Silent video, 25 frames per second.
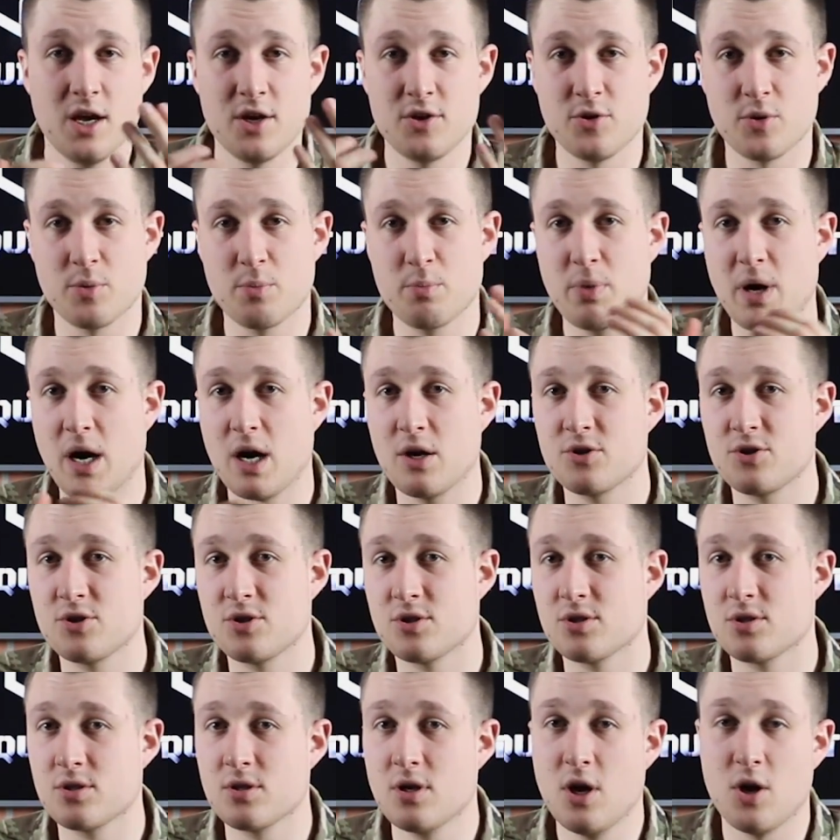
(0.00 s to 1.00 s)
your
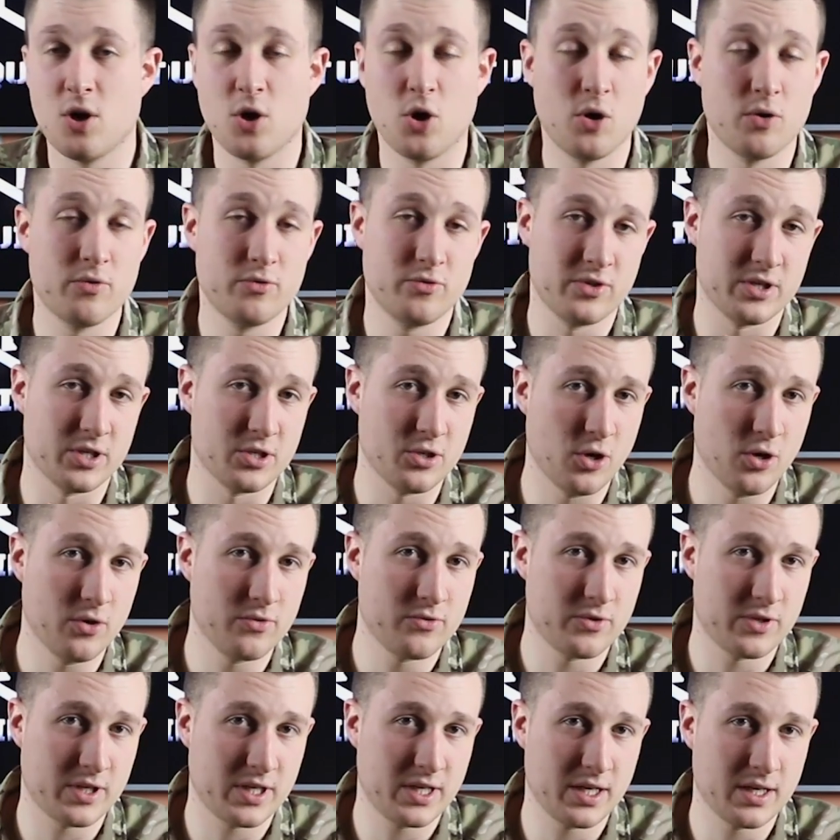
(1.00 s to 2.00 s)
pouches over and
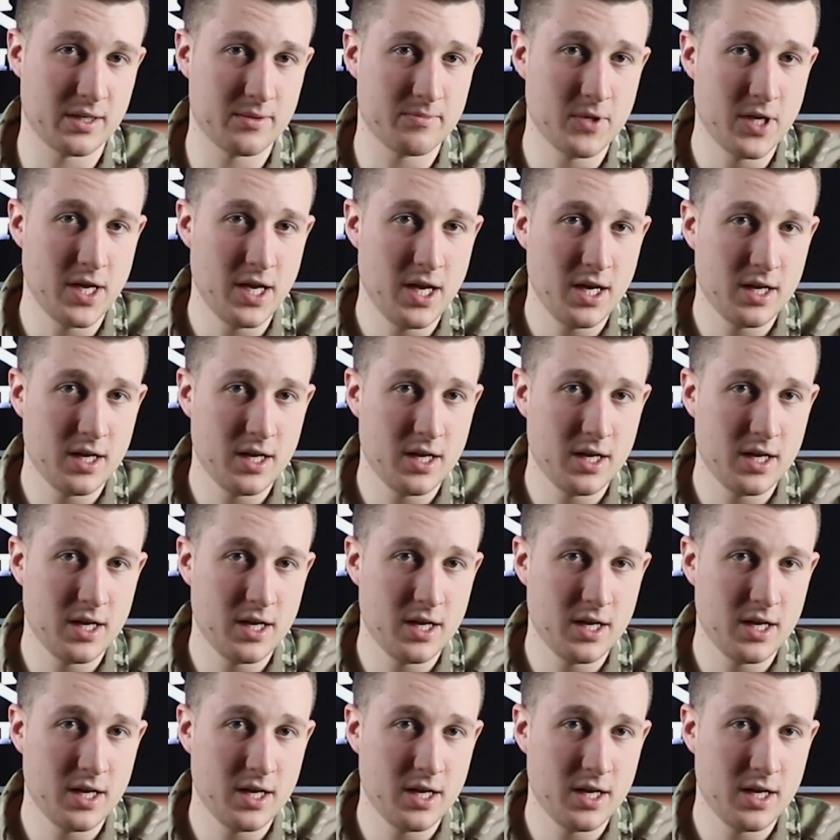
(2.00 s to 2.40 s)
over again.